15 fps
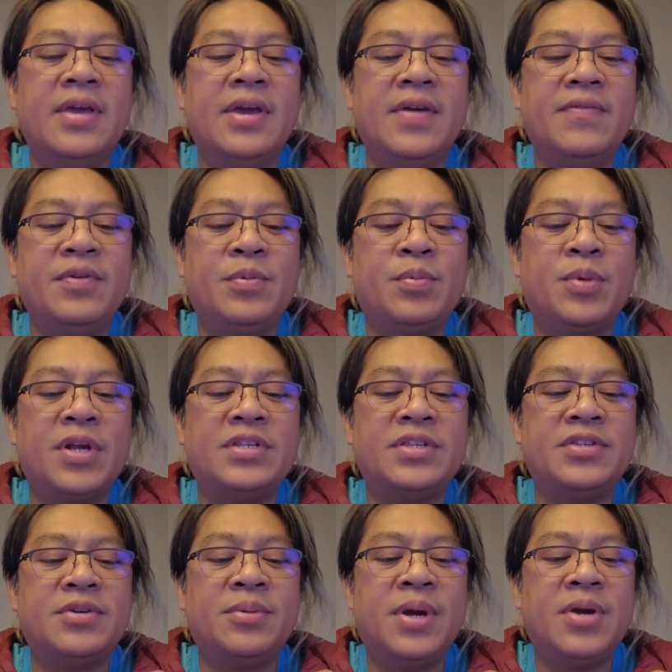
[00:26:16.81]
If you press the
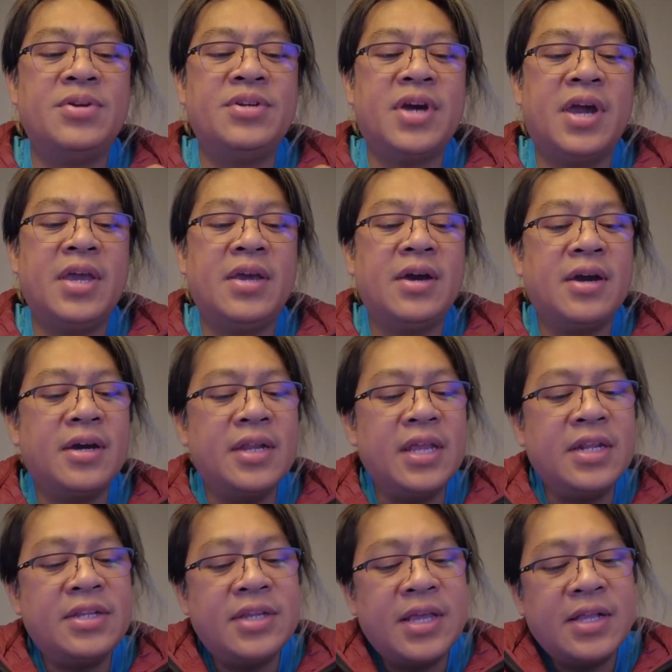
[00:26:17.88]
squarish icon,
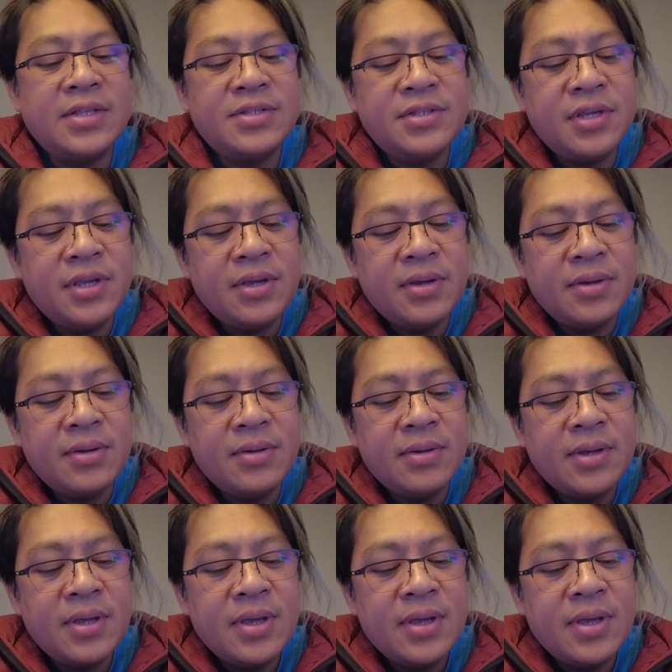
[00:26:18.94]
it tells you